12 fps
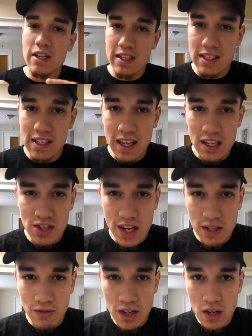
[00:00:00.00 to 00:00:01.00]
you didn't see
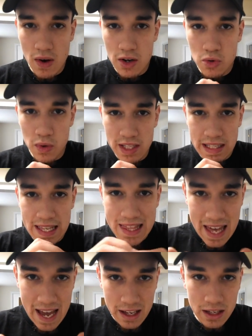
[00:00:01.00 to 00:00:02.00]
yesterday's video, I just want to say
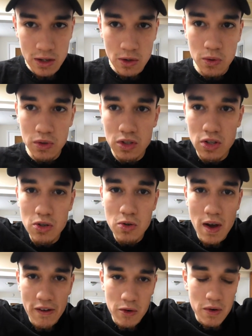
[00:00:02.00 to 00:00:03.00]
thank you
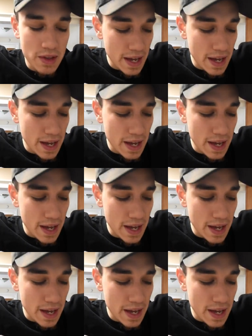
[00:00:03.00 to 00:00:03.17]
to everyone